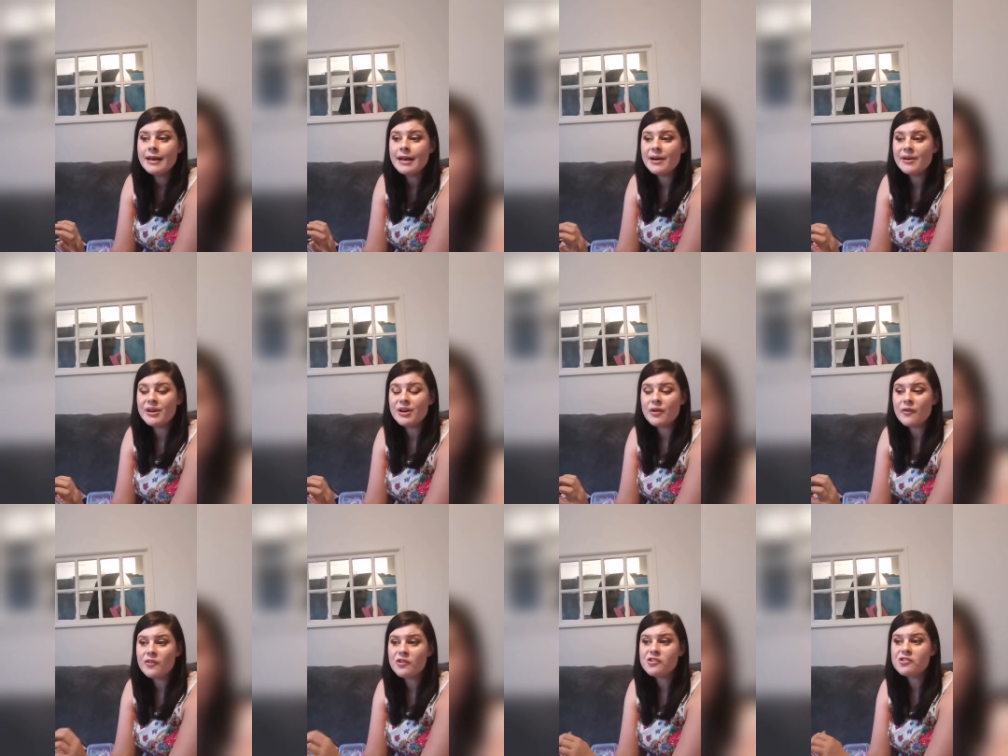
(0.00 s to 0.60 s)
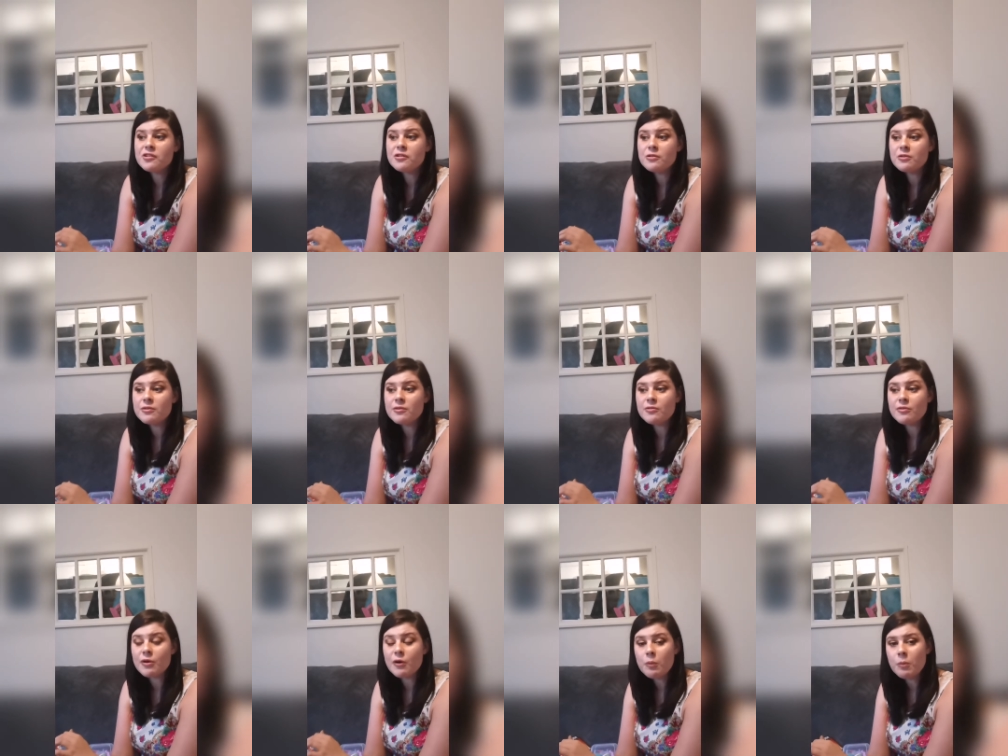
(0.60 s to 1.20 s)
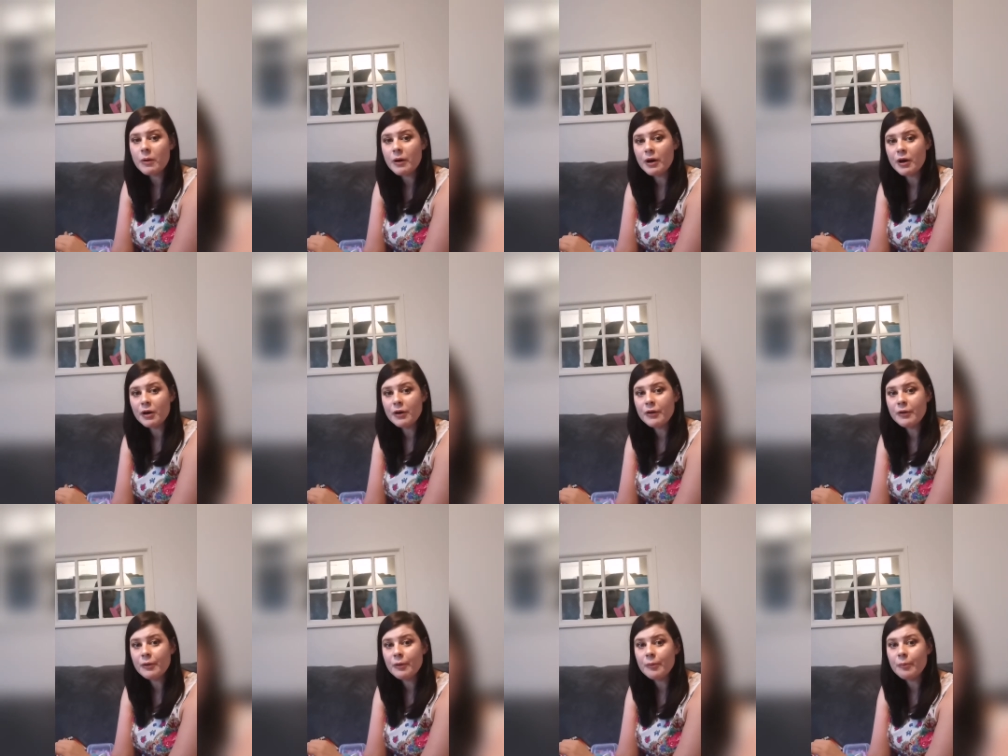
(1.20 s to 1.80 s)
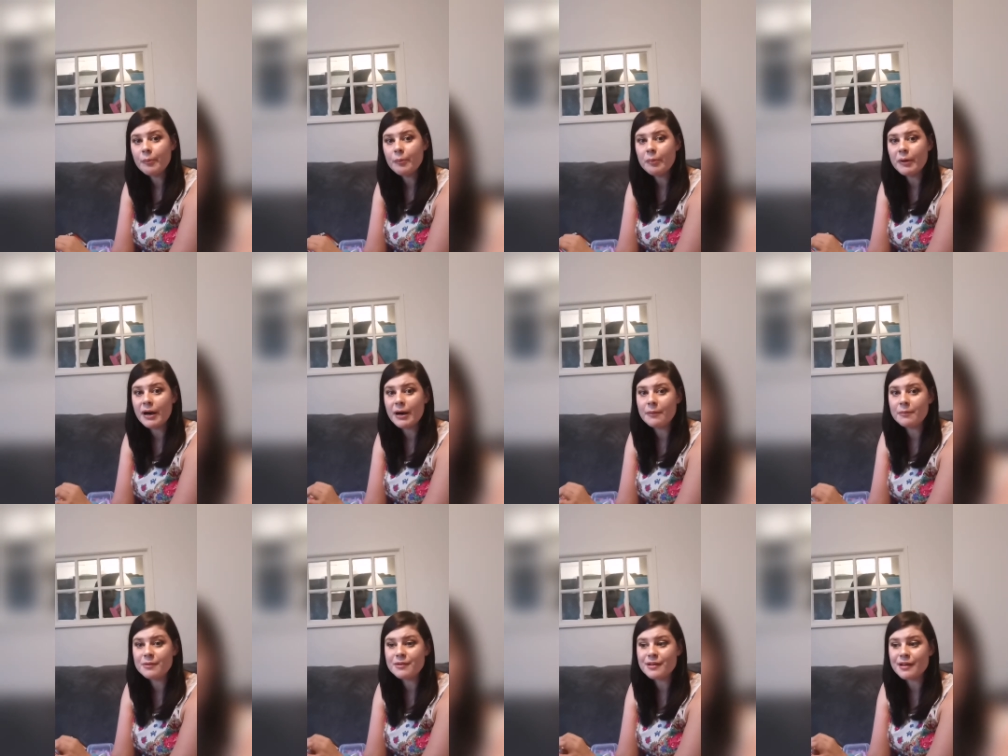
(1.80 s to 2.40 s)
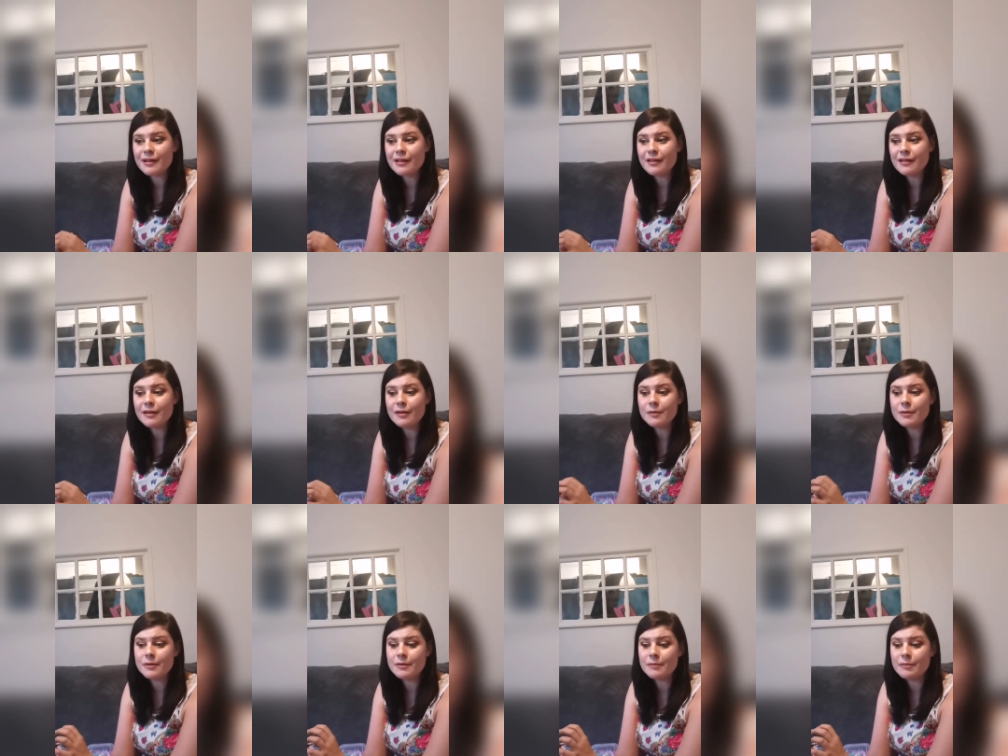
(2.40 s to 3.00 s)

Now I know the zoos are open, but I'm still a